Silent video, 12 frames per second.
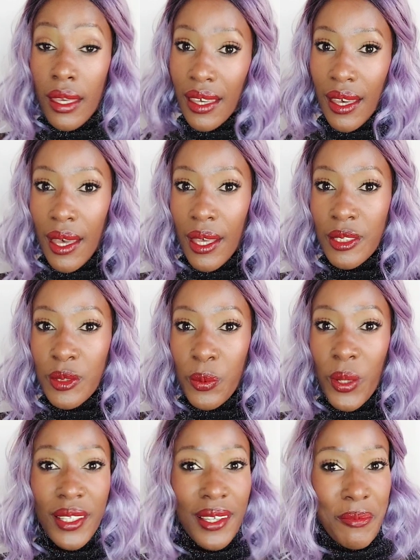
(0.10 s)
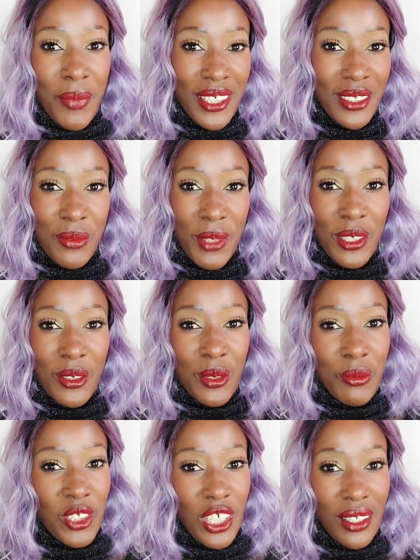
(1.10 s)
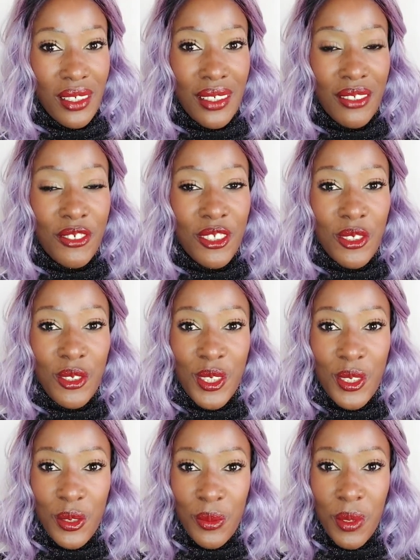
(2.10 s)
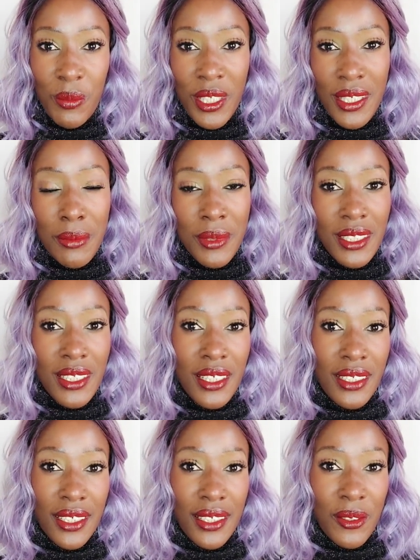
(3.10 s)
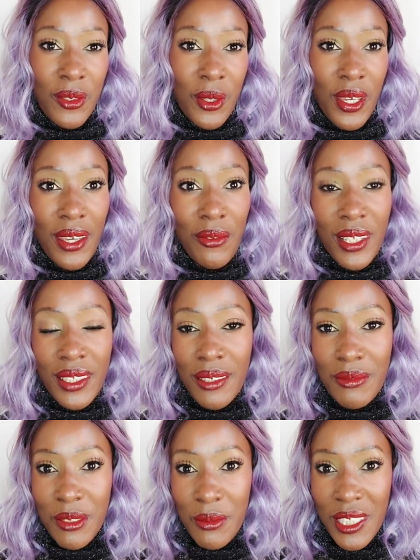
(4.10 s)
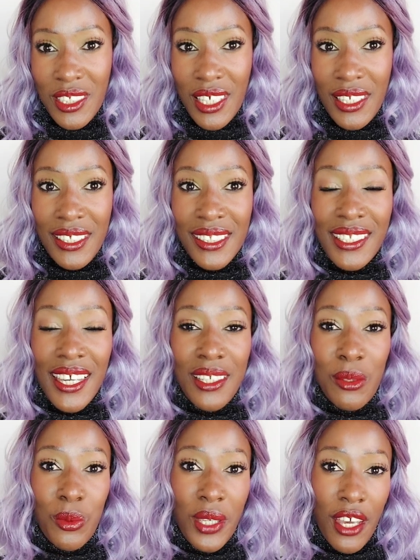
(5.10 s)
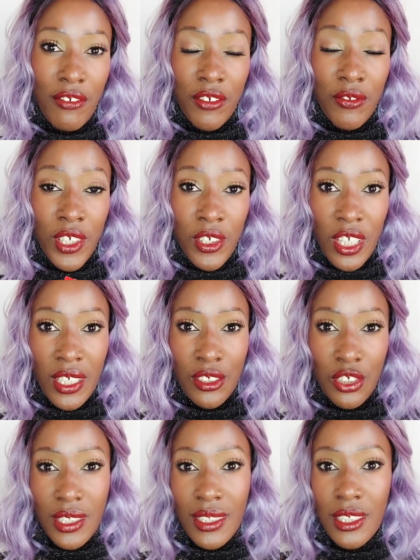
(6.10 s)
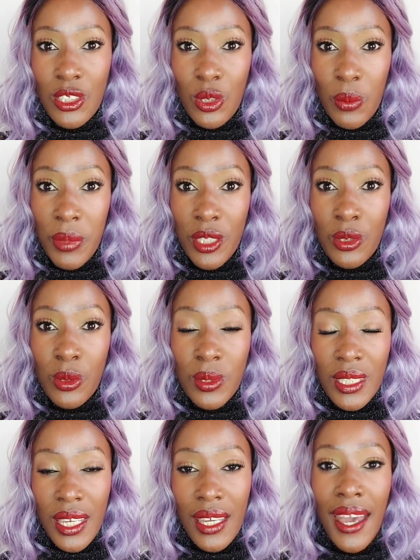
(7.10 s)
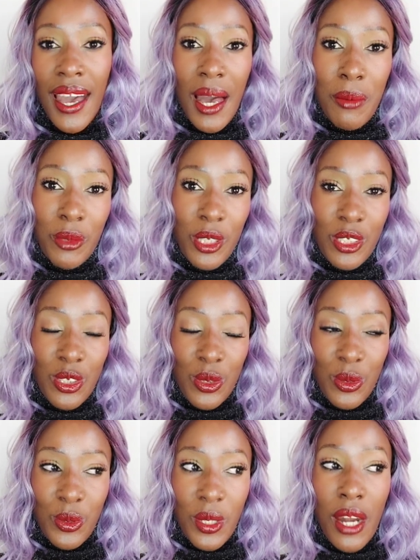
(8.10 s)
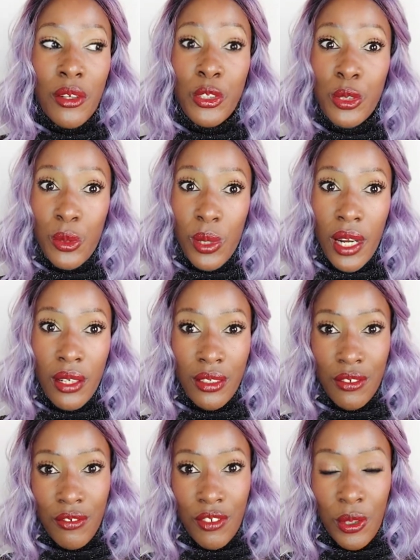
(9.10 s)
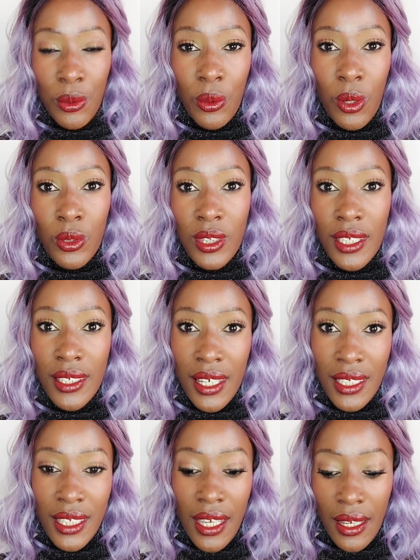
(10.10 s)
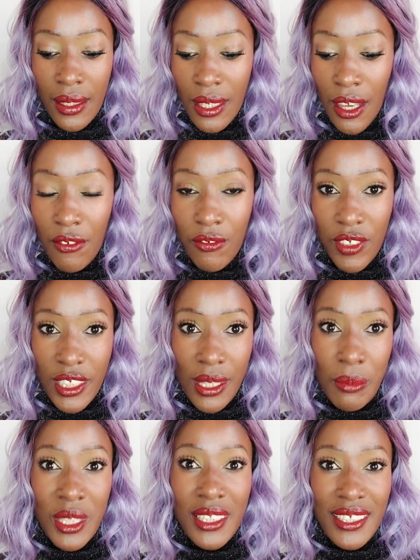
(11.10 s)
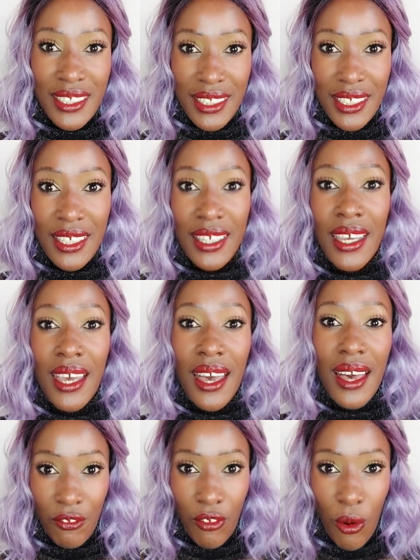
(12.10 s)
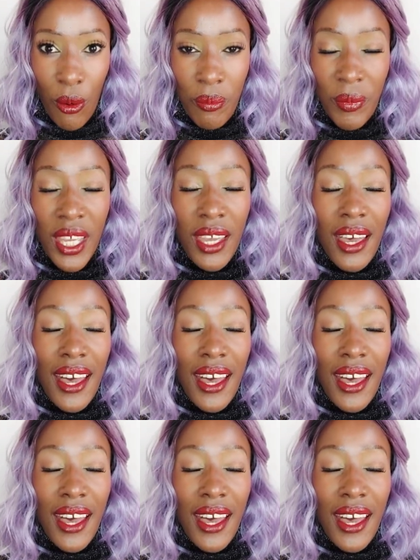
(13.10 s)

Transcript: Hi guys, welcome back to my YouTube channel. For those who don't know me, my name is Naninga Koei. Welcome to my channel and we have a very interesting topic today. I'm going to do a review on the Garnier Vitamin C zinc form.